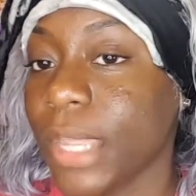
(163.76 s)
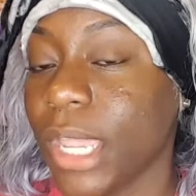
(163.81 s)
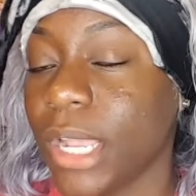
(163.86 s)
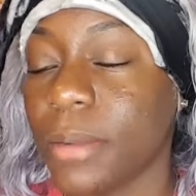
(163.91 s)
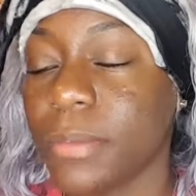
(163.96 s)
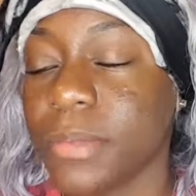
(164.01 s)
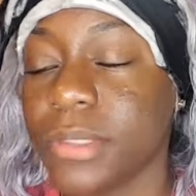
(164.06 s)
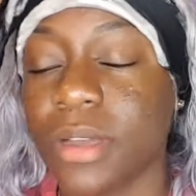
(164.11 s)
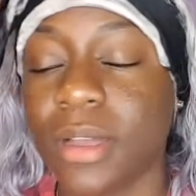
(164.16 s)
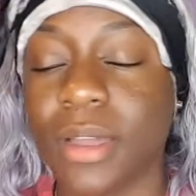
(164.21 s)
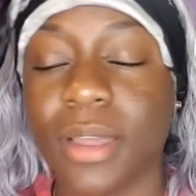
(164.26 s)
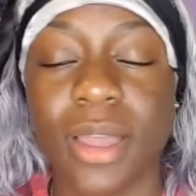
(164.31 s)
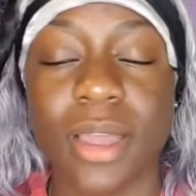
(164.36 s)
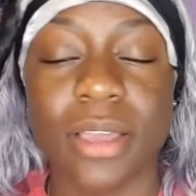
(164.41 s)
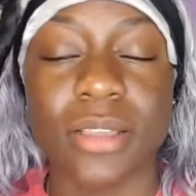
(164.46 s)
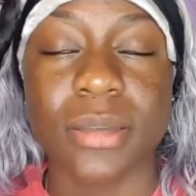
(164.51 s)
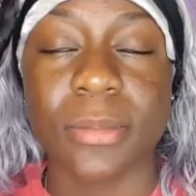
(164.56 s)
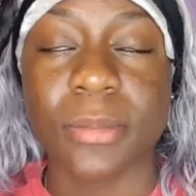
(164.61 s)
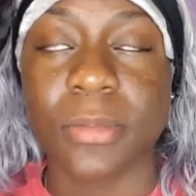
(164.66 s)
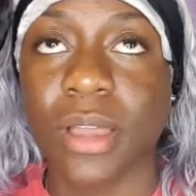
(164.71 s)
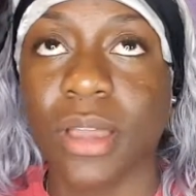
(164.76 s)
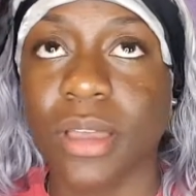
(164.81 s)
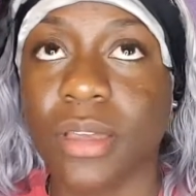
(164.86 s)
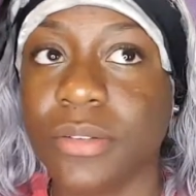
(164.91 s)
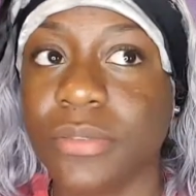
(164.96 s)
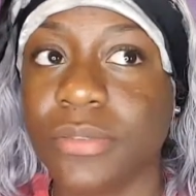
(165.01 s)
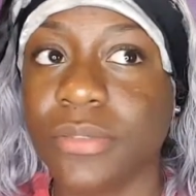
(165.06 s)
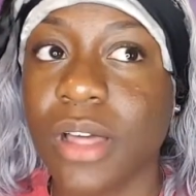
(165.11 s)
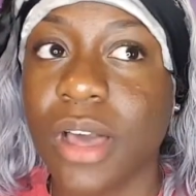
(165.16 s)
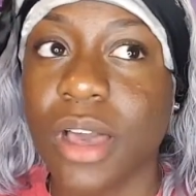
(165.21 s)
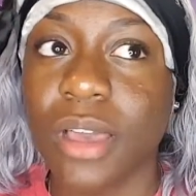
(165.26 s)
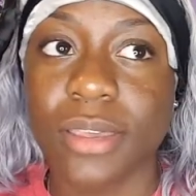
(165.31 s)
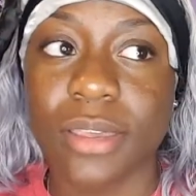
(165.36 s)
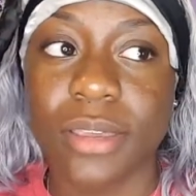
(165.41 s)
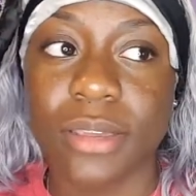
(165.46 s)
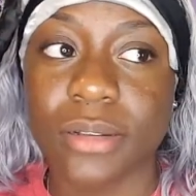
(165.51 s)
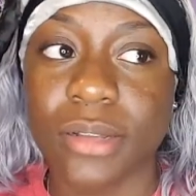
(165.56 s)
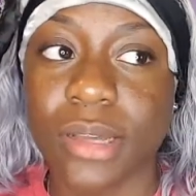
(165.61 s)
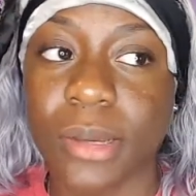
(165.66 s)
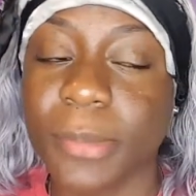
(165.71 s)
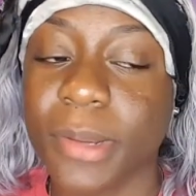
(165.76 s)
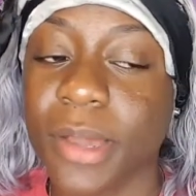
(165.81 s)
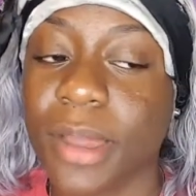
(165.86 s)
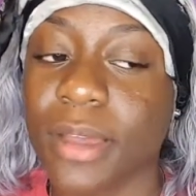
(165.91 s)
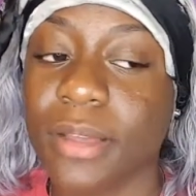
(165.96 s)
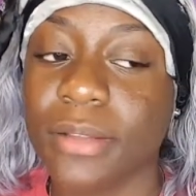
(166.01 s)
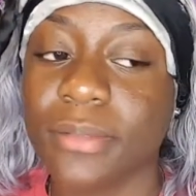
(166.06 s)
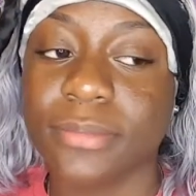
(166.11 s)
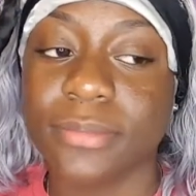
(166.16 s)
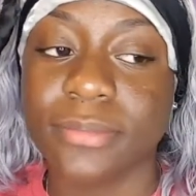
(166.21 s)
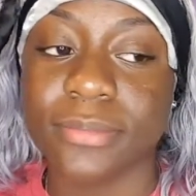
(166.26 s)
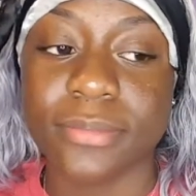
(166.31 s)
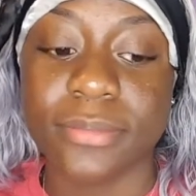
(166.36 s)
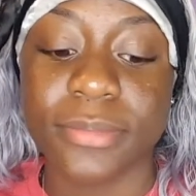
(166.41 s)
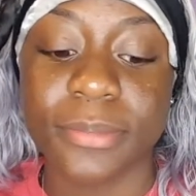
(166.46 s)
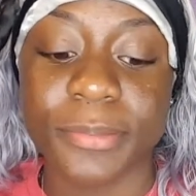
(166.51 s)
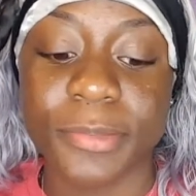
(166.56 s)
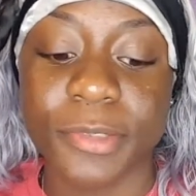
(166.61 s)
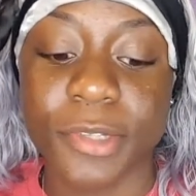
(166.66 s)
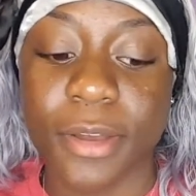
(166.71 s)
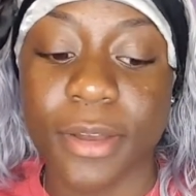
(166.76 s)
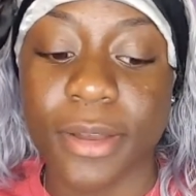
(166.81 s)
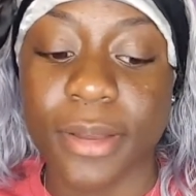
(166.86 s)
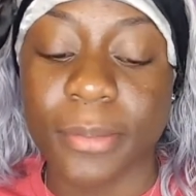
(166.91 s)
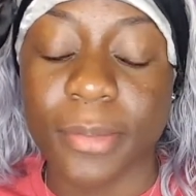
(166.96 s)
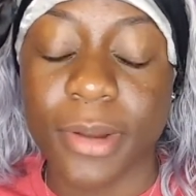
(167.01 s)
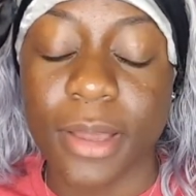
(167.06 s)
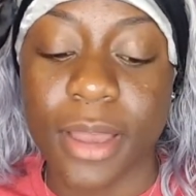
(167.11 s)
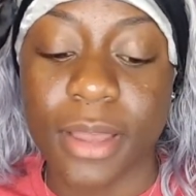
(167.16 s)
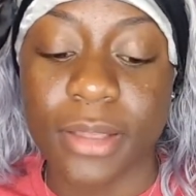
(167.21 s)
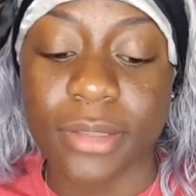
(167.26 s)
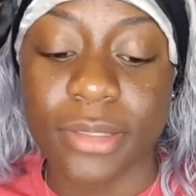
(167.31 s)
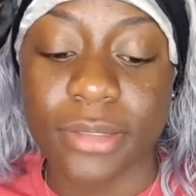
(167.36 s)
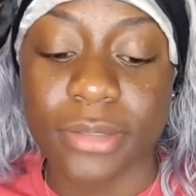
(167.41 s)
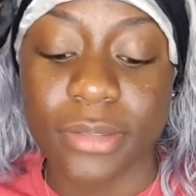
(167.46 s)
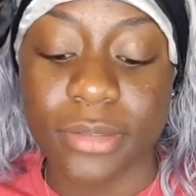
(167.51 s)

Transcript: and i'm sorry guys i'm not gonna vlog it i'm not i'm sorry i'm not